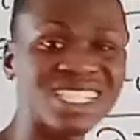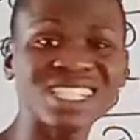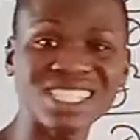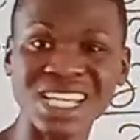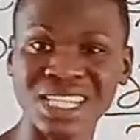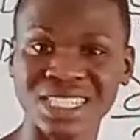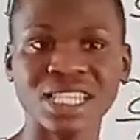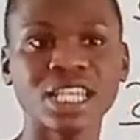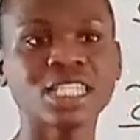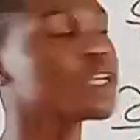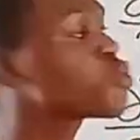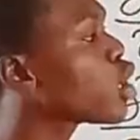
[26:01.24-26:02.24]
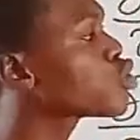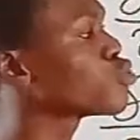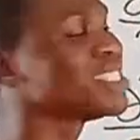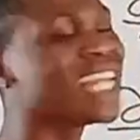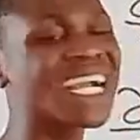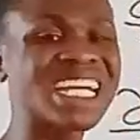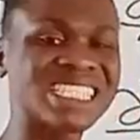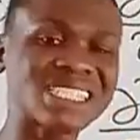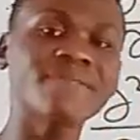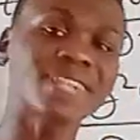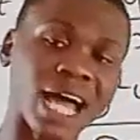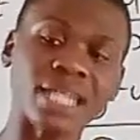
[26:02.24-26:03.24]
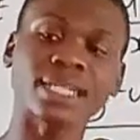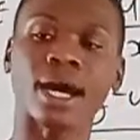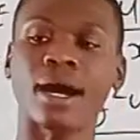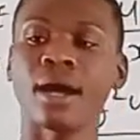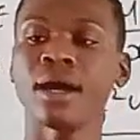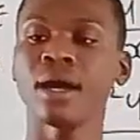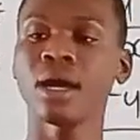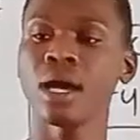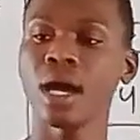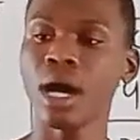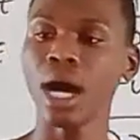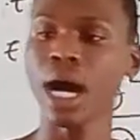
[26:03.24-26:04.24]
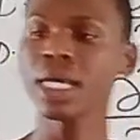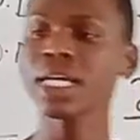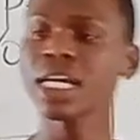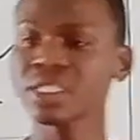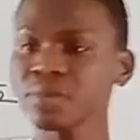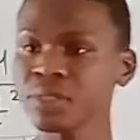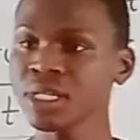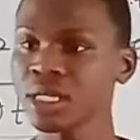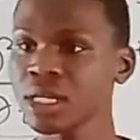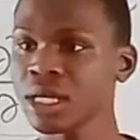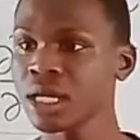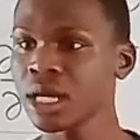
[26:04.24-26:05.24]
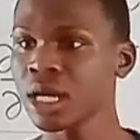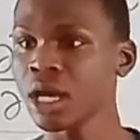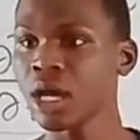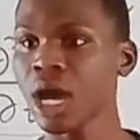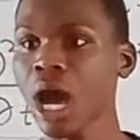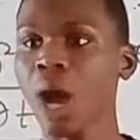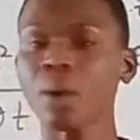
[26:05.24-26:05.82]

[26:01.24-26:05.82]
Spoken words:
this case is equals to negative lambda. Are you getting me? I